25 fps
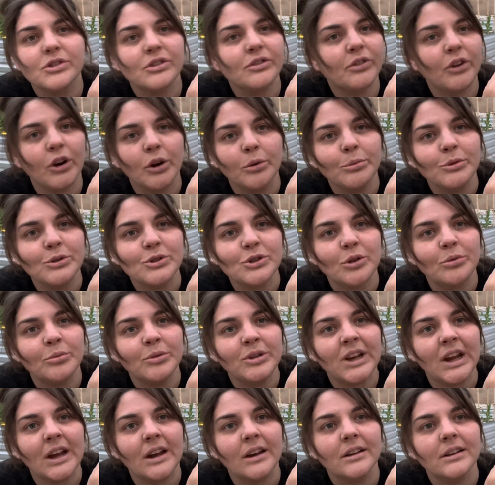Farmer's
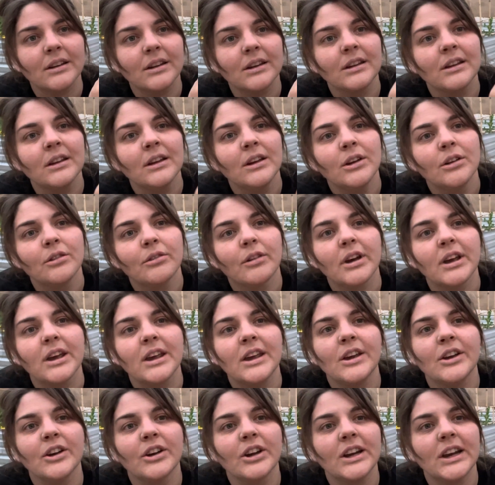Almanac. Right
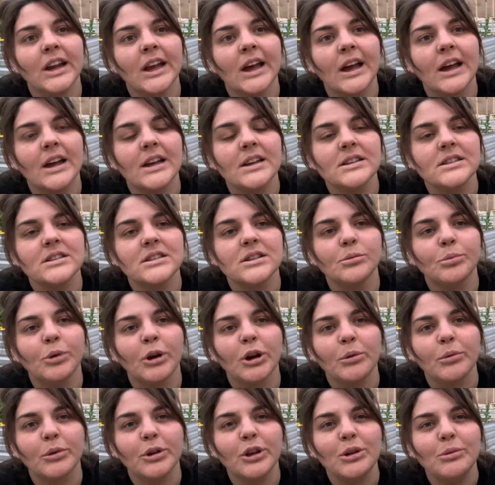here it has the
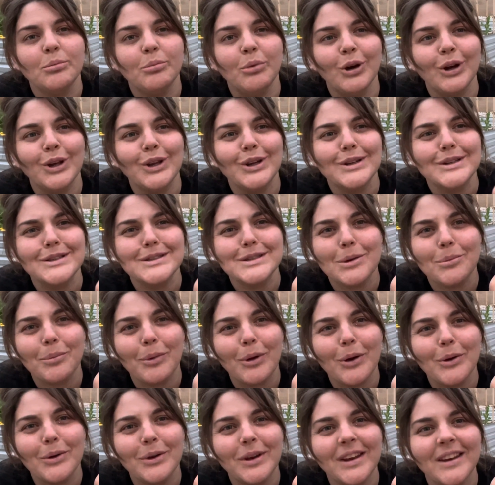part where you put your zip
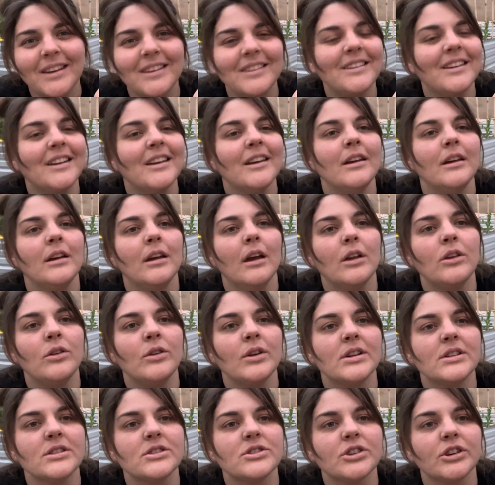code in and you
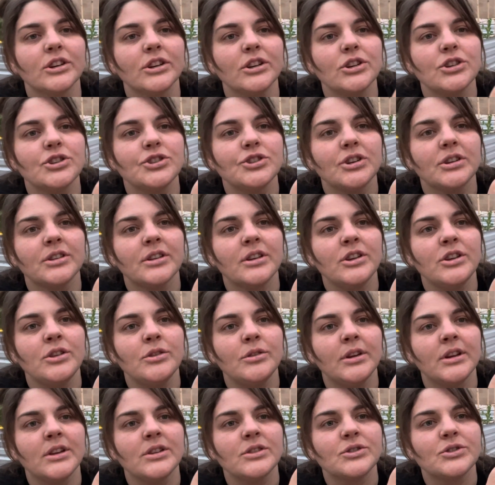hit search, and then you
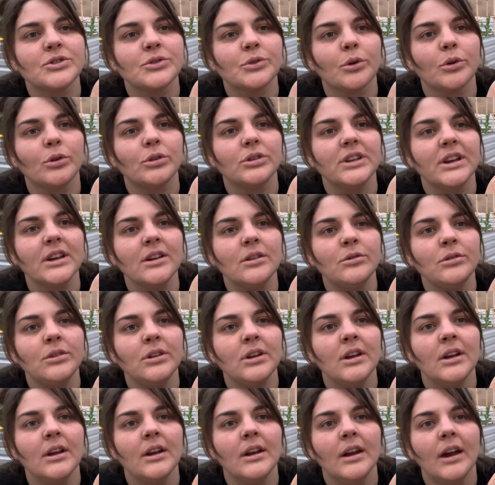can scroll down
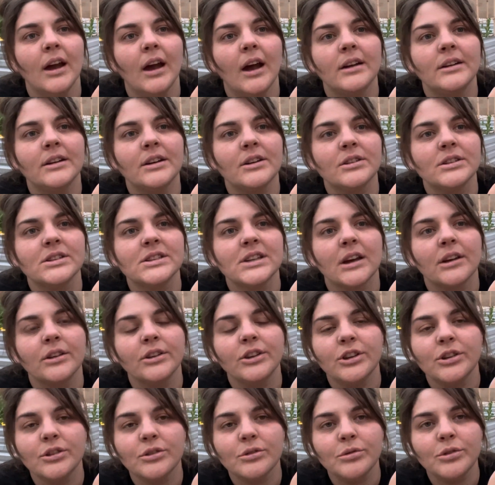and it'll tell
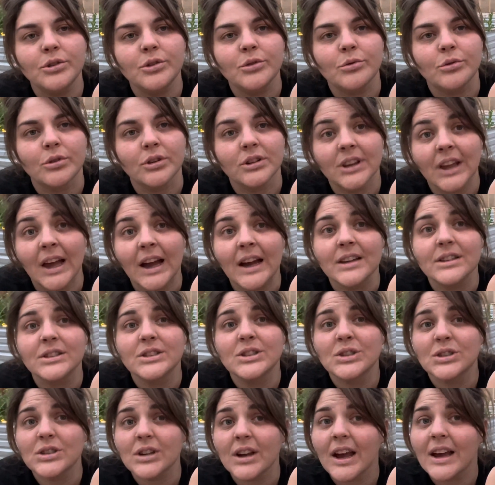you your
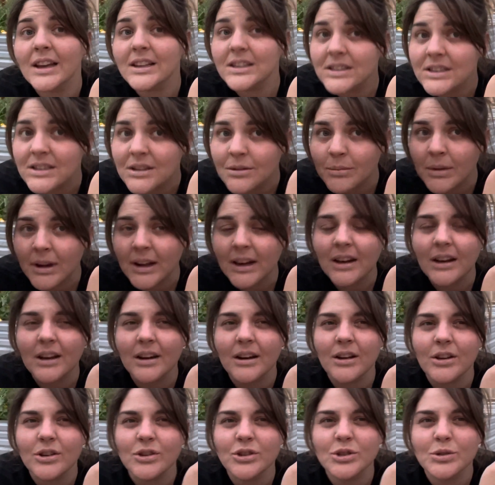last estimated
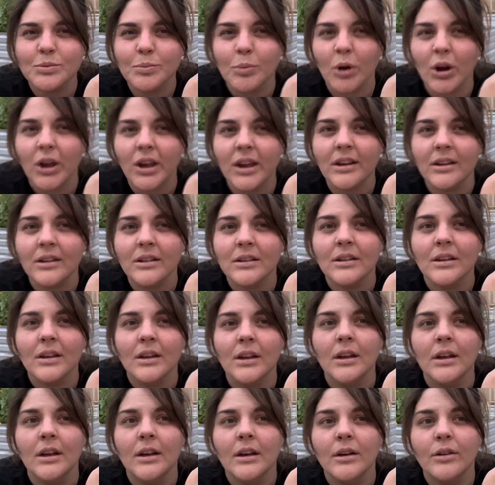spring
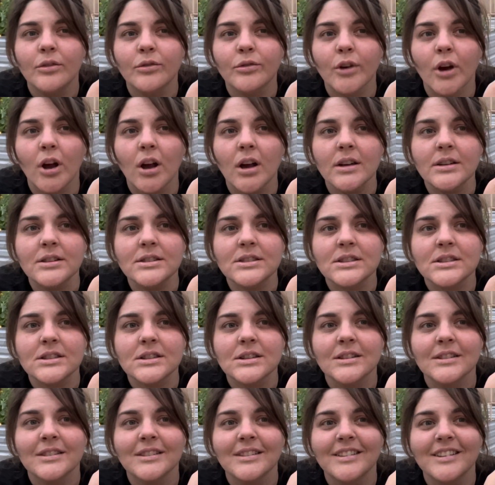frost,
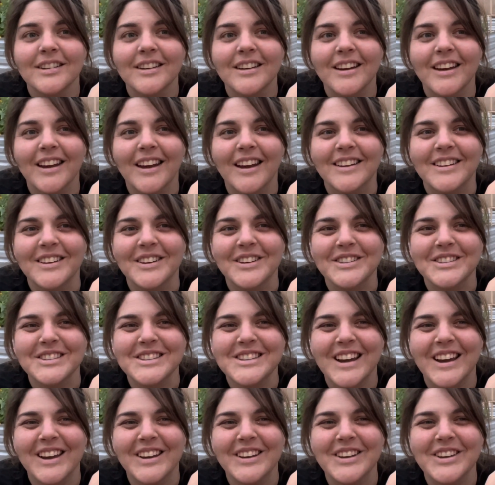and it'll
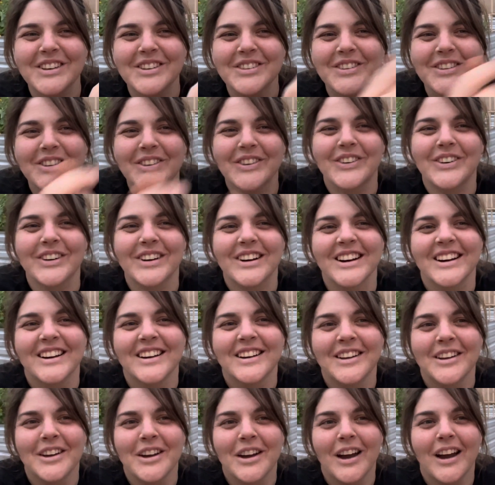tell you your
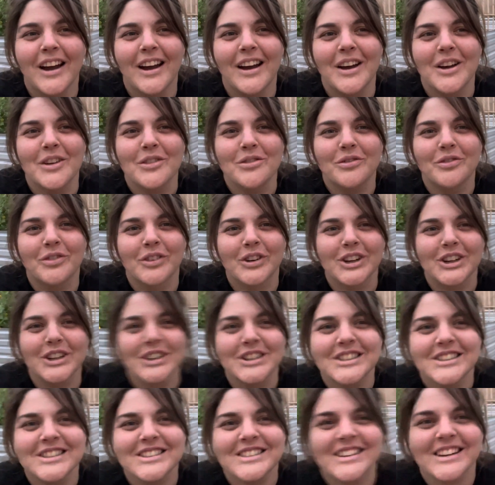
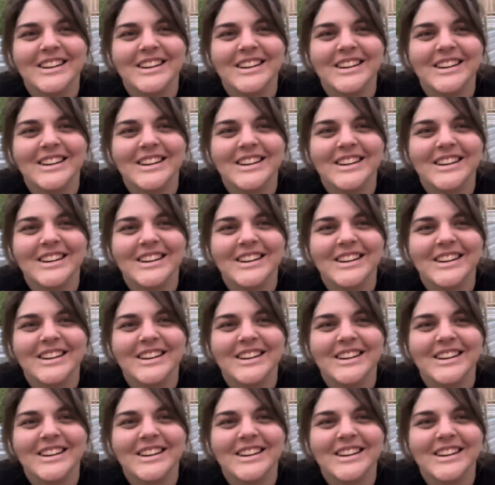first